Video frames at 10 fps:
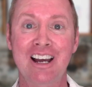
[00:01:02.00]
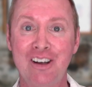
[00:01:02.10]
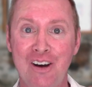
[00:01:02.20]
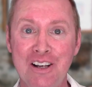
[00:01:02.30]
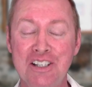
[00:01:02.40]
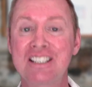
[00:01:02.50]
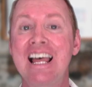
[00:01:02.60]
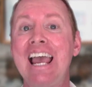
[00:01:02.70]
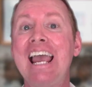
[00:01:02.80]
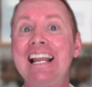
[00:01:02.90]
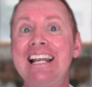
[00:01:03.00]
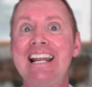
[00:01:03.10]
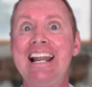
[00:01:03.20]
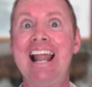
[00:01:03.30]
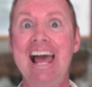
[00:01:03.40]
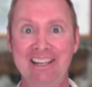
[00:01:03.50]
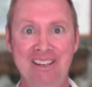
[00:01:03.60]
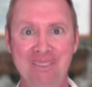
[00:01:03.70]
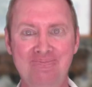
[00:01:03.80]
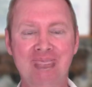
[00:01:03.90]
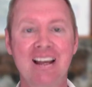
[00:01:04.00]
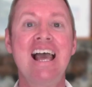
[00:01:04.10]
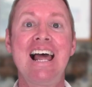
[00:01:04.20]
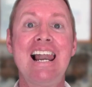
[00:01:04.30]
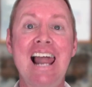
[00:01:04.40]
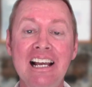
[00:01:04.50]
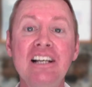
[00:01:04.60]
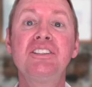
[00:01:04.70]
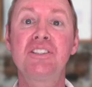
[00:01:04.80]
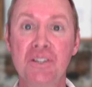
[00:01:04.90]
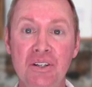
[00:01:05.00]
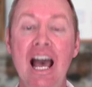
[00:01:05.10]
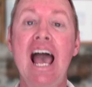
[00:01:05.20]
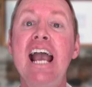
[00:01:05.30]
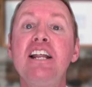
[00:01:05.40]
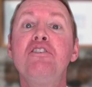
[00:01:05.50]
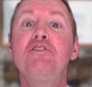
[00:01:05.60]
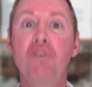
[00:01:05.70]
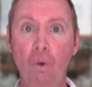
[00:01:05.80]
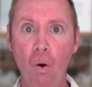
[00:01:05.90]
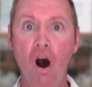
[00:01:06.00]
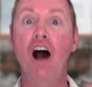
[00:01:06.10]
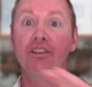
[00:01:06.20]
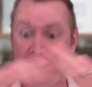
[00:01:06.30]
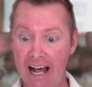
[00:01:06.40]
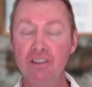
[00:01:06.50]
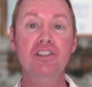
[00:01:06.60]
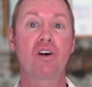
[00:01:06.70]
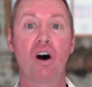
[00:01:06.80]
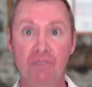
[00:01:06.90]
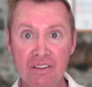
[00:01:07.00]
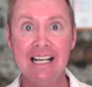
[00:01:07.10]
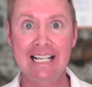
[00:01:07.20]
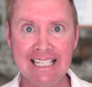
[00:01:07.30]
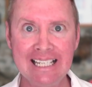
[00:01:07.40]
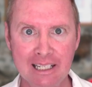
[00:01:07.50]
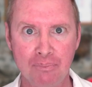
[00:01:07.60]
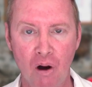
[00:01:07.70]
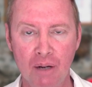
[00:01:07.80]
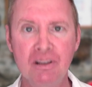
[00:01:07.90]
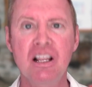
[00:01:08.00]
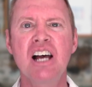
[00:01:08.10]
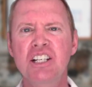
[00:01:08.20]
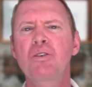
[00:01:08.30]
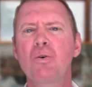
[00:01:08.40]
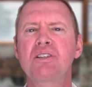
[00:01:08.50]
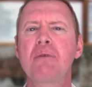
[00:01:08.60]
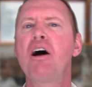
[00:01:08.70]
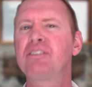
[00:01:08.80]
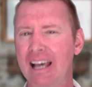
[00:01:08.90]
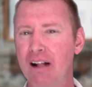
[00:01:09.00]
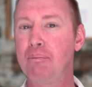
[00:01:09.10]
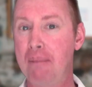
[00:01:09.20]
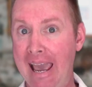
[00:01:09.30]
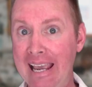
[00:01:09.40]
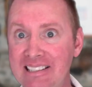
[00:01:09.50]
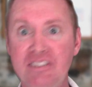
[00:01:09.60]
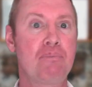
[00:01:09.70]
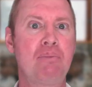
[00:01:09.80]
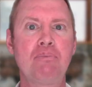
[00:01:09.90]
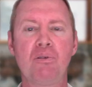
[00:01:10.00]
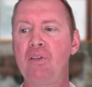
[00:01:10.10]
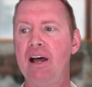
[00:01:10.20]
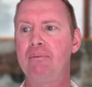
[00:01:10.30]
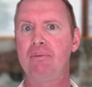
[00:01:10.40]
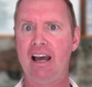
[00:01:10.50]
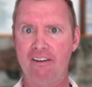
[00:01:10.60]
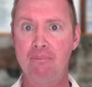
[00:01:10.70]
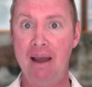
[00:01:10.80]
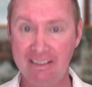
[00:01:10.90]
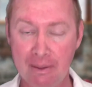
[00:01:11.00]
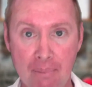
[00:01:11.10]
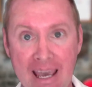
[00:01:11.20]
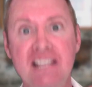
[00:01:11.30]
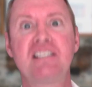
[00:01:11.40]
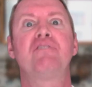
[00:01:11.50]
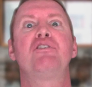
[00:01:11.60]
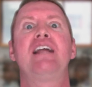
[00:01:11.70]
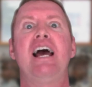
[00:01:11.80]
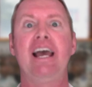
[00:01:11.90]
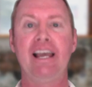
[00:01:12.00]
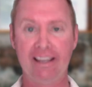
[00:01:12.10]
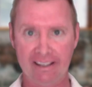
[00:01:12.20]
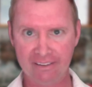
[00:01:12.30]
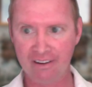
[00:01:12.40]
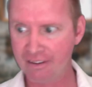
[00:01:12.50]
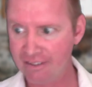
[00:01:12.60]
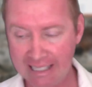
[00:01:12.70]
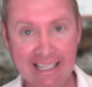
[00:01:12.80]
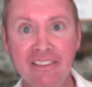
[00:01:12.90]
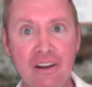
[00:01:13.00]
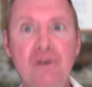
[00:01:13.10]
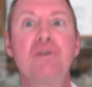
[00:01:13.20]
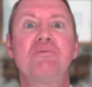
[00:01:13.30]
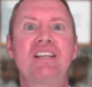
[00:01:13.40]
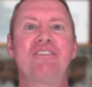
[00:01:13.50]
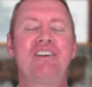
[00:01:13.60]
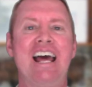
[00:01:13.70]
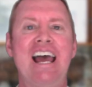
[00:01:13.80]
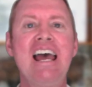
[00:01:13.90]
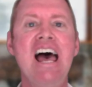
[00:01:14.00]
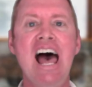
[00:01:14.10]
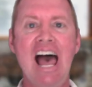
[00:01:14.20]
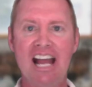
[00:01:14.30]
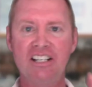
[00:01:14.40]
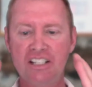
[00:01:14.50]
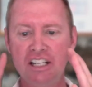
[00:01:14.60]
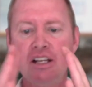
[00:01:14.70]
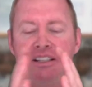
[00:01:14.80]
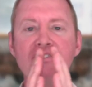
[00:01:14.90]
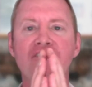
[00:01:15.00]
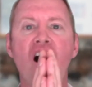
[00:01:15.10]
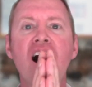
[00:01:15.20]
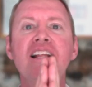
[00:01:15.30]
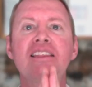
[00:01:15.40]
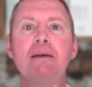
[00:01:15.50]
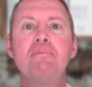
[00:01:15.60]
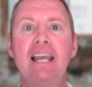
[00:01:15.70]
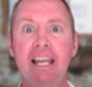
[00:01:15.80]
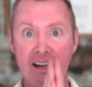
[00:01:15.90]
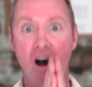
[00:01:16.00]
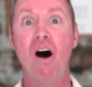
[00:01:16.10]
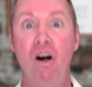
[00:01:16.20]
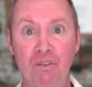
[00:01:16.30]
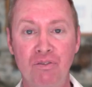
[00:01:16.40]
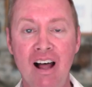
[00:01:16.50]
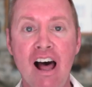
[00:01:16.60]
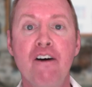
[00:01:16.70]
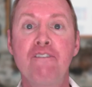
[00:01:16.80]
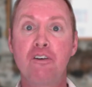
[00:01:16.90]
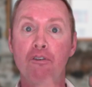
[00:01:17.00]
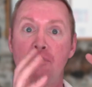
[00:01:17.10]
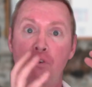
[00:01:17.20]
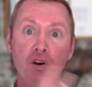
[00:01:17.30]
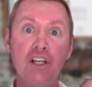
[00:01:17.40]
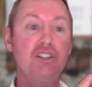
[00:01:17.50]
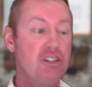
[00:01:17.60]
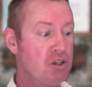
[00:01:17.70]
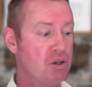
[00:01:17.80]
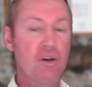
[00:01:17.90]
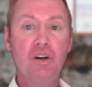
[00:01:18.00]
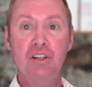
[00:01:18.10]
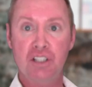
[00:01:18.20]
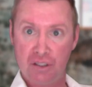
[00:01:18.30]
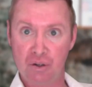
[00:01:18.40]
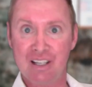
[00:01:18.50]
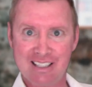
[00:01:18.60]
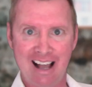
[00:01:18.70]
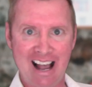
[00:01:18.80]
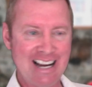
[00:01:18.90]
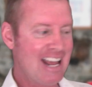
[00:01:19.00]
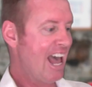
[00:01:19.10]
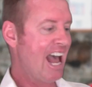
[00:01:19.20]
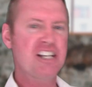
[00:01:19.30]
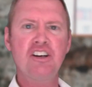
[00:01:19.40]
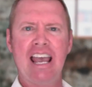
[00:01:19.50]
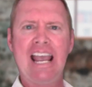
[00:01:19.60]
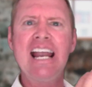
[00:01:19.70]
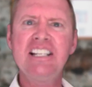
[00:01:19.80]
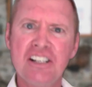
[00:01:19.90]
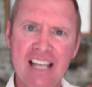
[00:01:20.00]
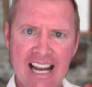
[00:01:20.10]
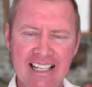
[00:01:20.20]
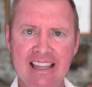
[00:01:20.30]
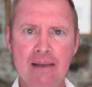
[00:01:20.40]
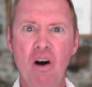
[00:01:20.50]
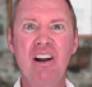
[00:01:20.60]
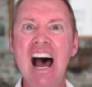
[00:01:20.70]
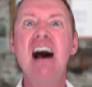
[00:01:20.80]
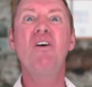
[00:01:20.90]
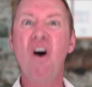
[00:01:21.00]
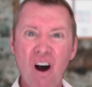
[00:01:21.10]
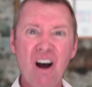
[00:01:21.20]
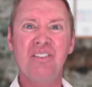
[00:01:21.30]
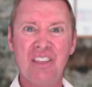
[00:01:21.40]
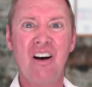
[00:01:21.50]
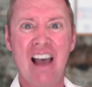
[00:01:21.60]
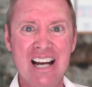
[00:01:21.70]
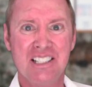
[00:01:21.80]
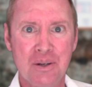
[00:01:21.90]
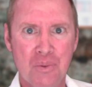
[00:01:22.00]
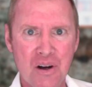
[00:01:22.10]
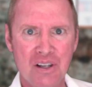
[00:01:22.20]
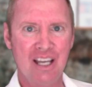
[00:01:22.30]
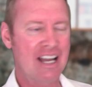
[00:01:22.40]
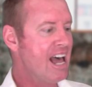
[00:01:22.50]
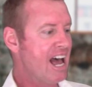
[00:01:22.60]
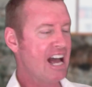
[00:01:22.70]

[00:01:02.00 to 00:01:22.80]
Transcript: psychologist Ellen Langer. Langer took 84 hotel staff in the cleaning department. She calls them hotel maids, the people that kind of make the beds every day and, clean the rooms every day. And she divided them in half. For 42, she took aside and she educated them on how hard they are actually working.